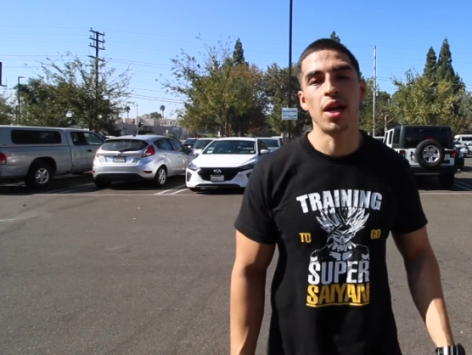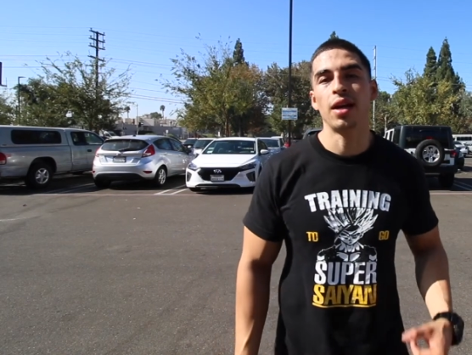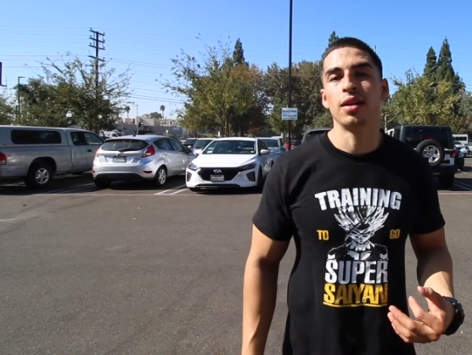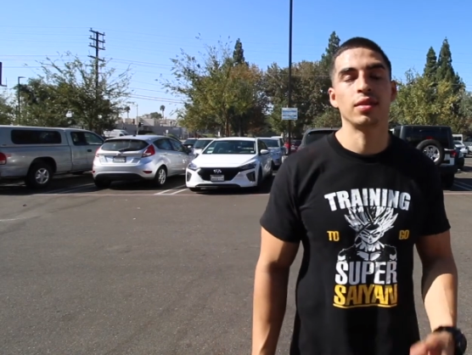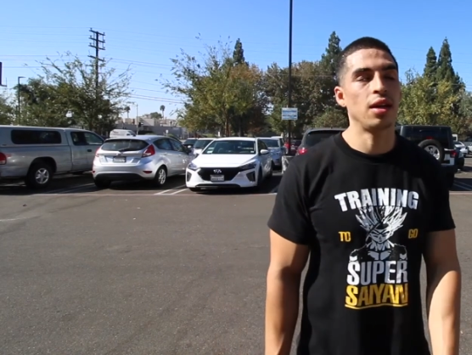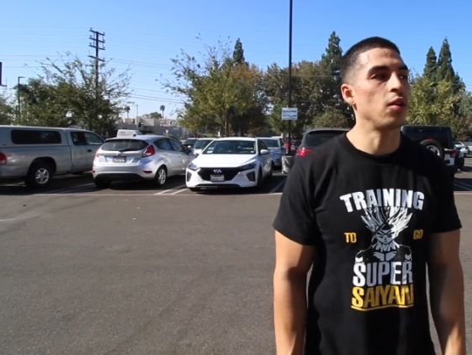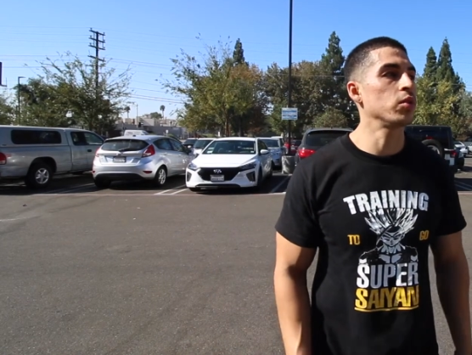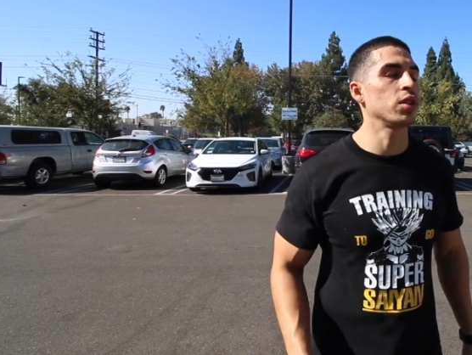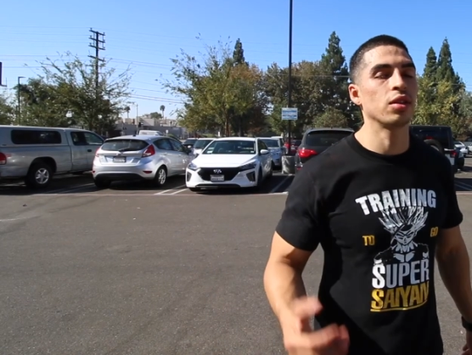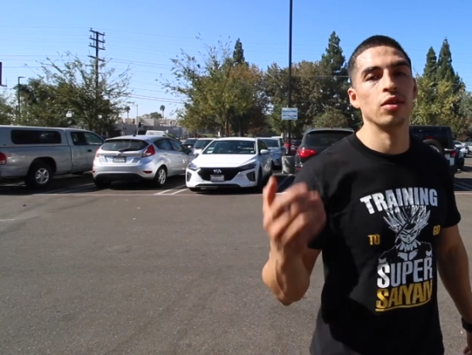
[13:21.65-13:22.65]
Like I said, I
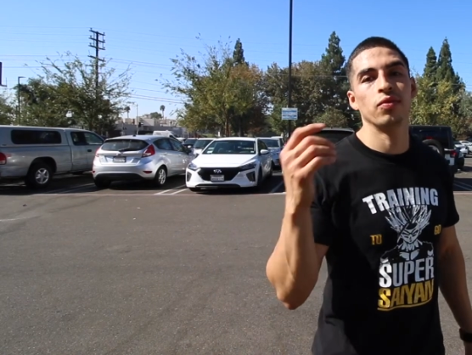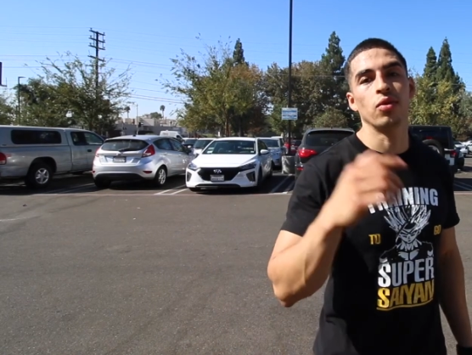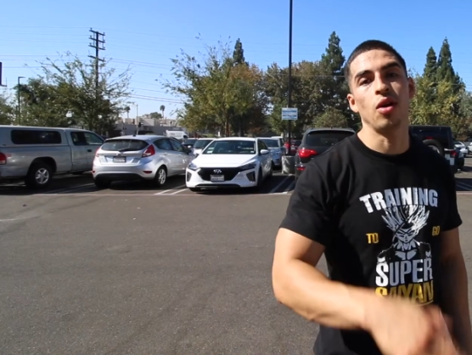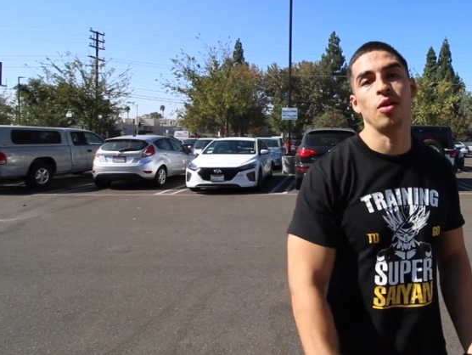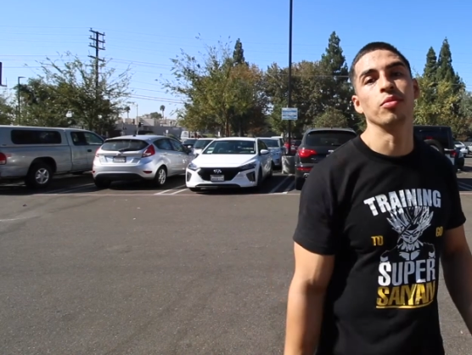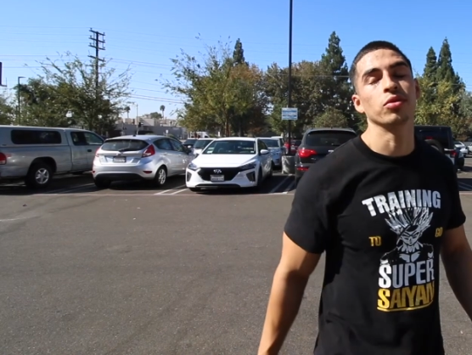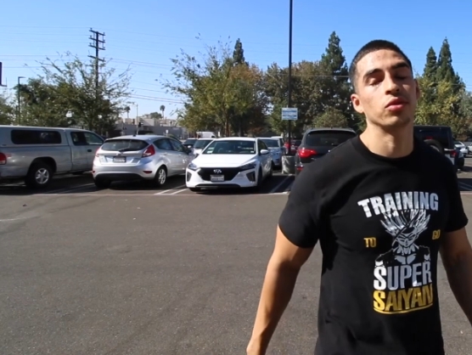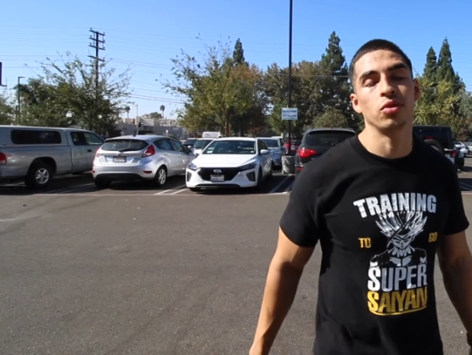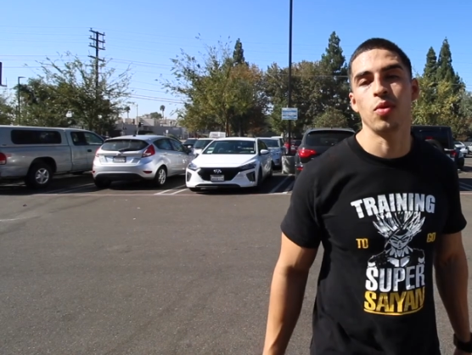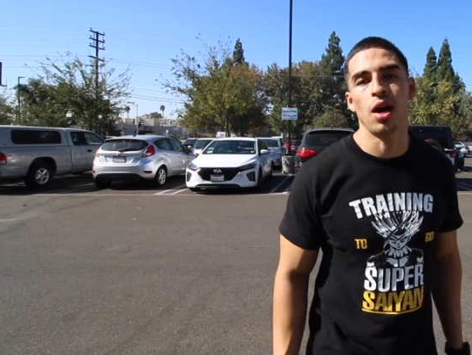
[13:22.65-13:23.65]
was in there for
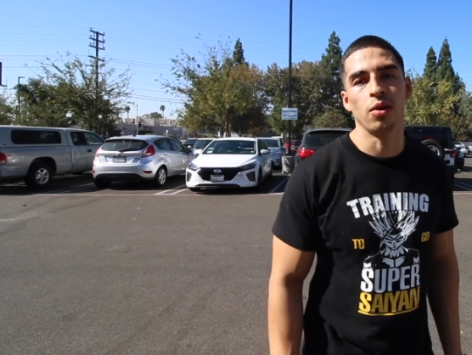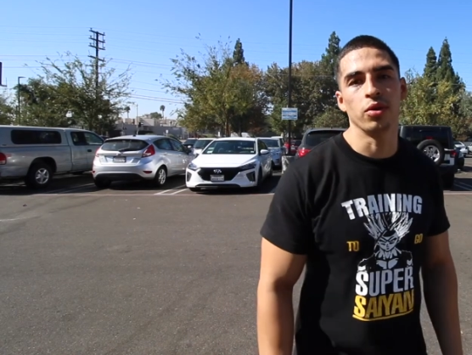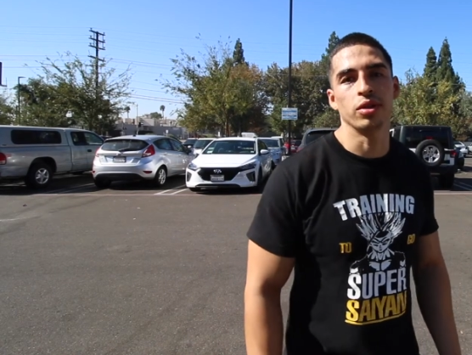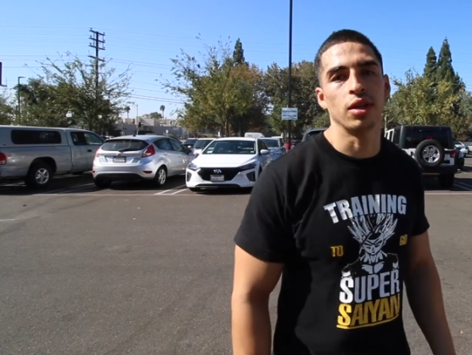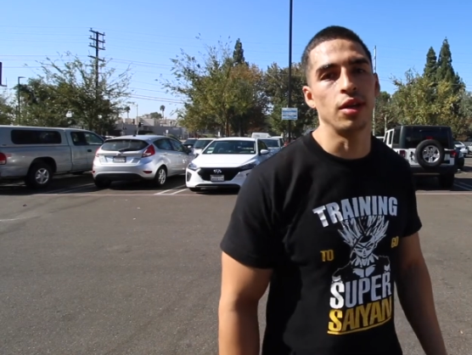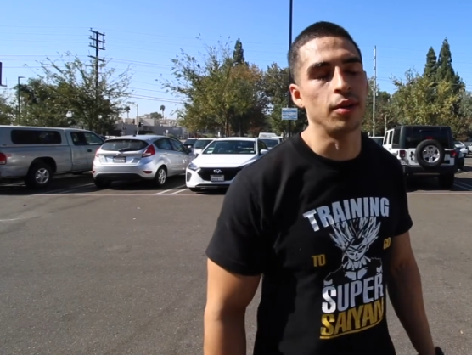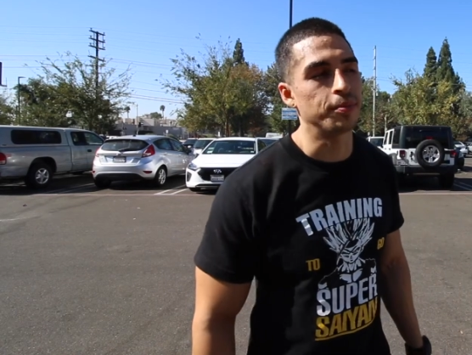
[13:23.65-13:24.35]
almost 2 hours, and